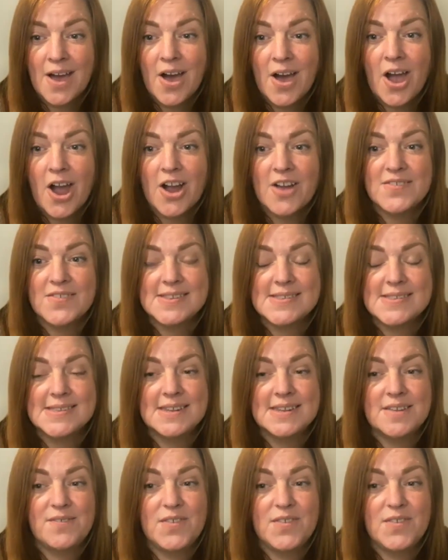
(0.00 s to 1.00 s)

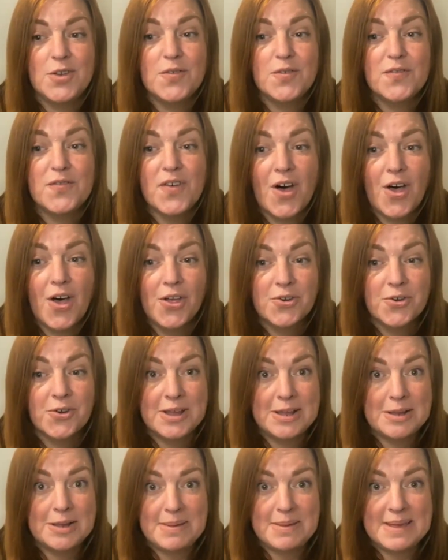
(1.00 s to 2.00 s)
harvested a few fall
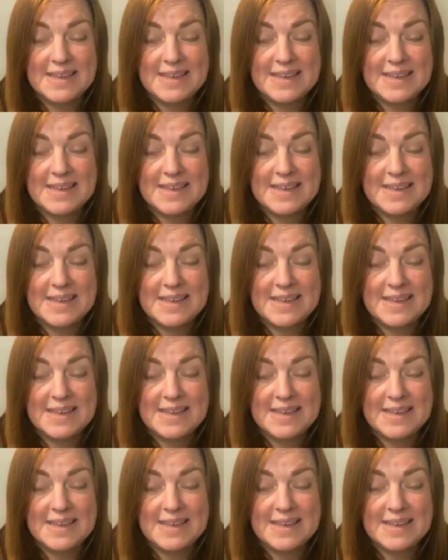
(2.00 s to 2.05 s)
green